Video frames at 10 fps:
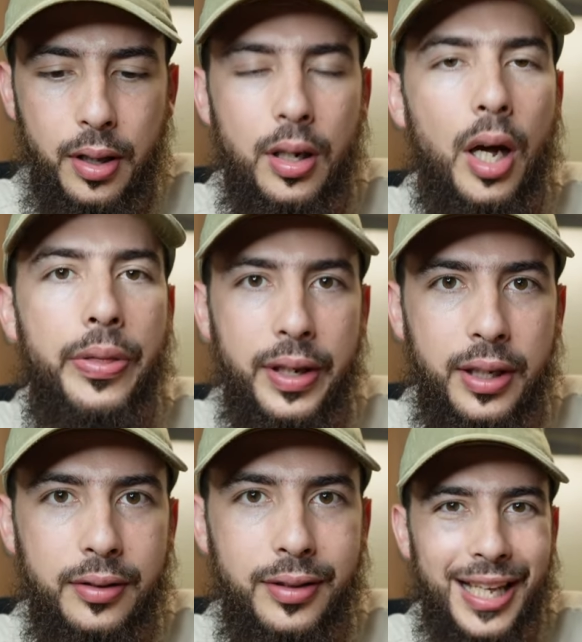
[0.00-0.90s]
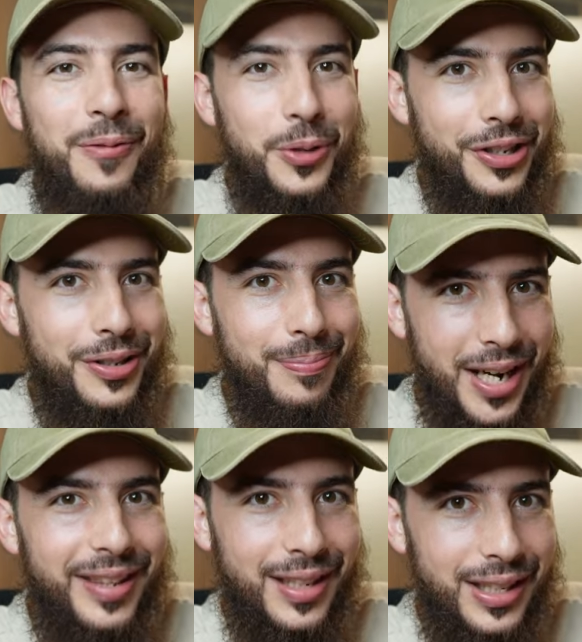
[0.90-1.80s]
Nothing. That was
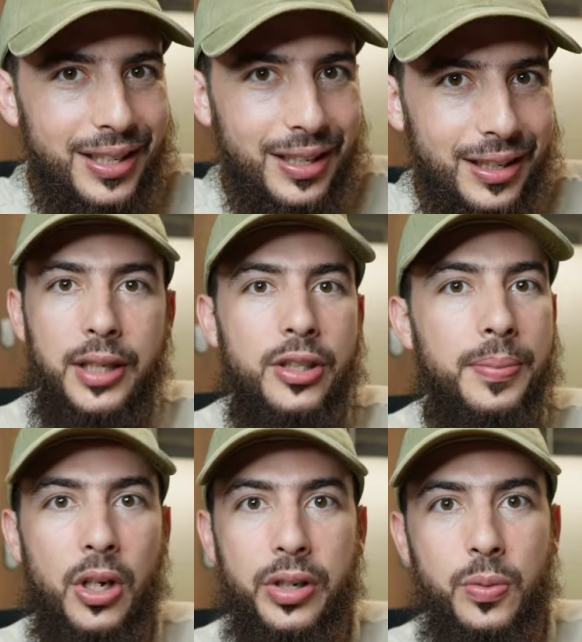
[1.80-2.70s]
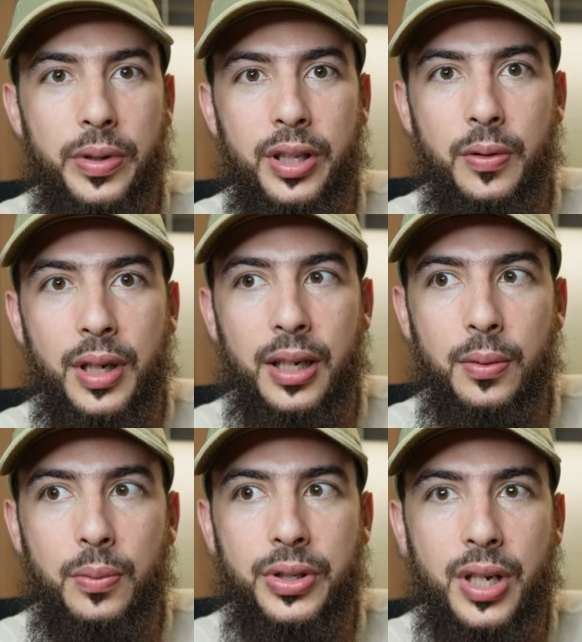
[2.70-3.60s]
my thinking. And to be honest with you,
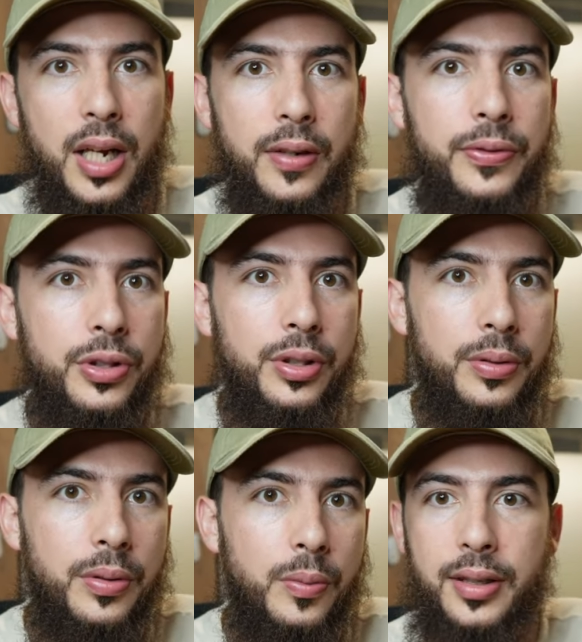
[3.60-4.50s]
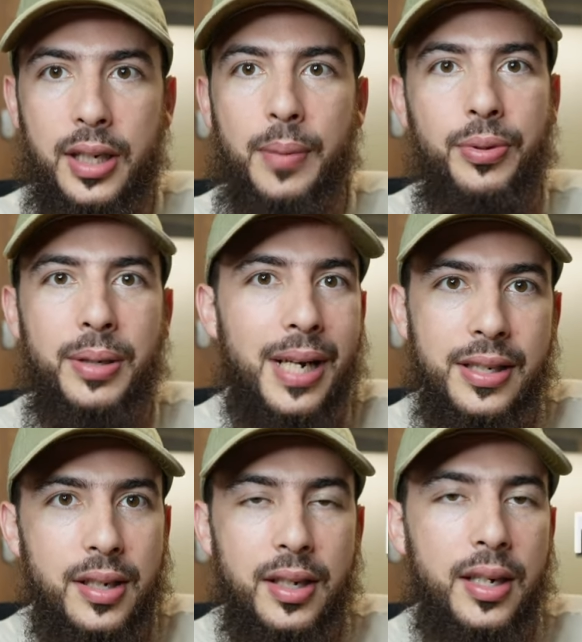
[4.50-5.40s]
it was kind of true. Did I bring
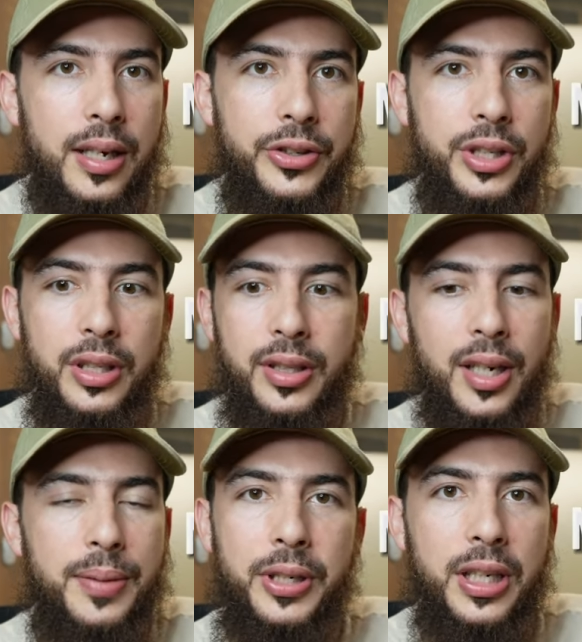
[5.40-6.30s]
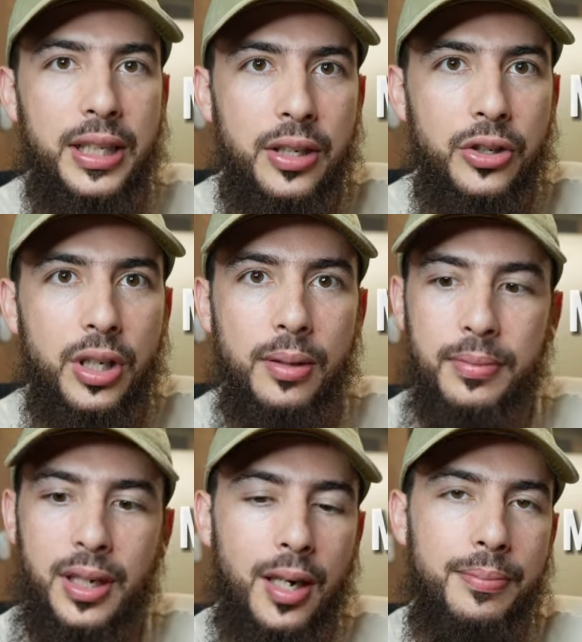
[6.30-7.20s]
masculine energy? Did I bring leadership?
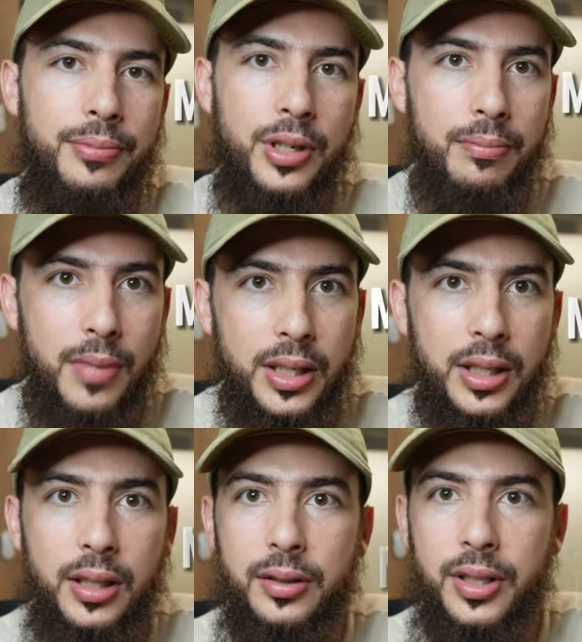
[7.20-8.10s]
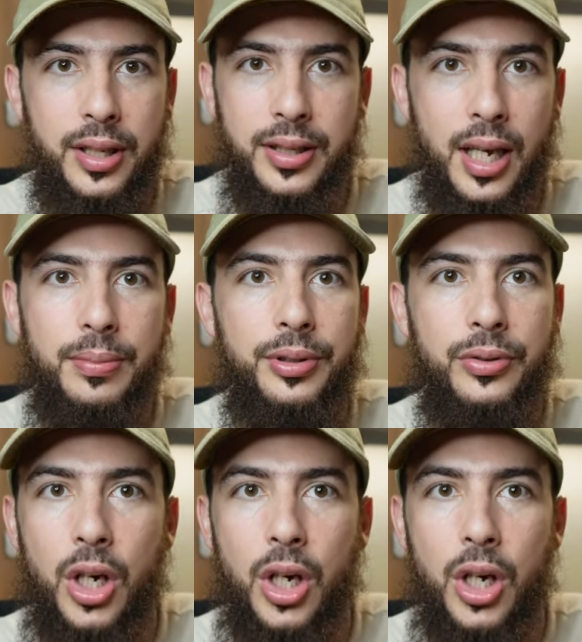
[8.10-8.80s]
Did I bring money to the table?